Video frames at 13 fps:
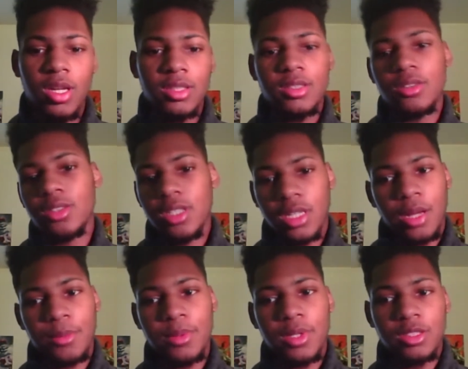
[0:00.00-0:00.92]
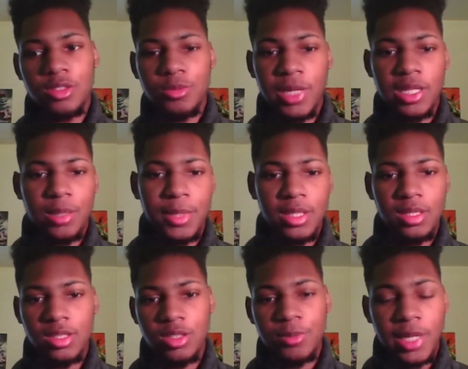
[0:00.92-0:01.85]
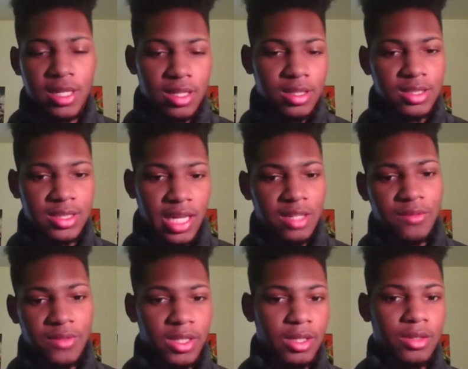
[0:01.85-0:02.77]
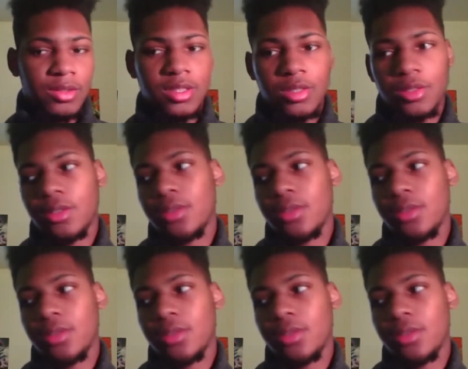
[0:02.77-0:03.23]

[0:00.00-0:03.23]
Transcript: So yeah, you might give me a little, you might get a little skating video. So